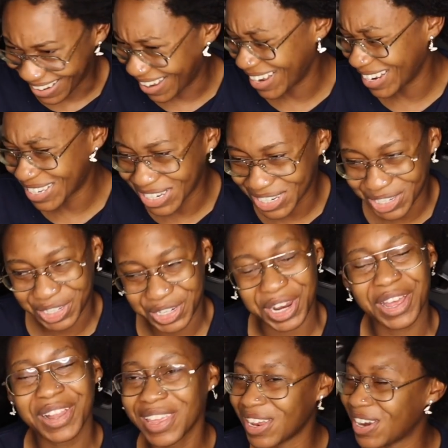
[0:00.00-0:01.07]
He's just
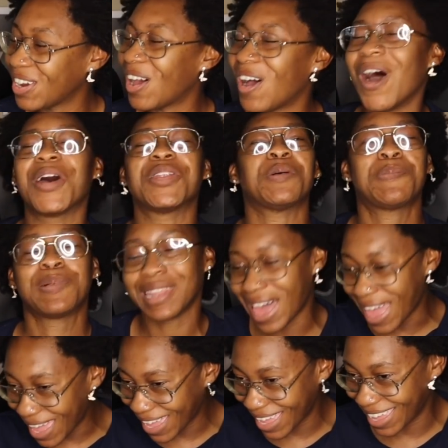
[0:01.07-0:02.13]
chilling on a
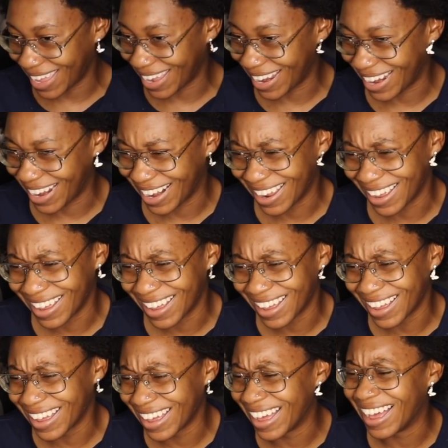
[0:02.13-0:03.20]
plane.
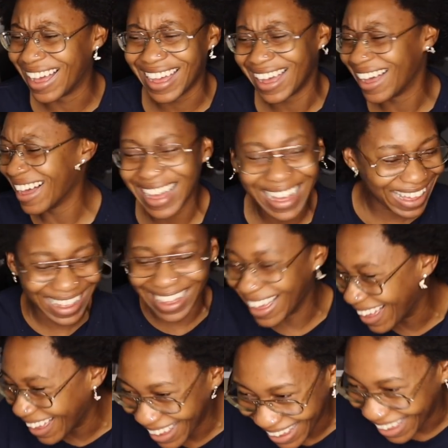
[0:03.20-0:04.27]

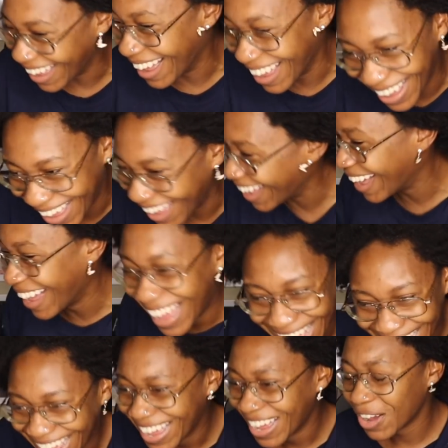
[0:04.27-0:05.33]
Ah.
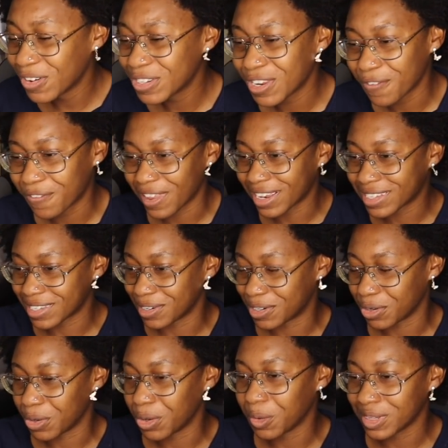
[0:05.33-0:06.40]
Who's he flexing
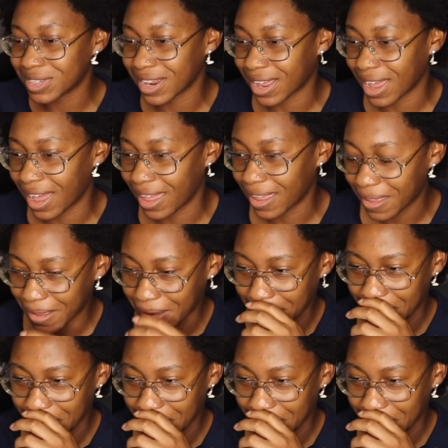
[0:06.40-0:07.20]
to? Who was that guy?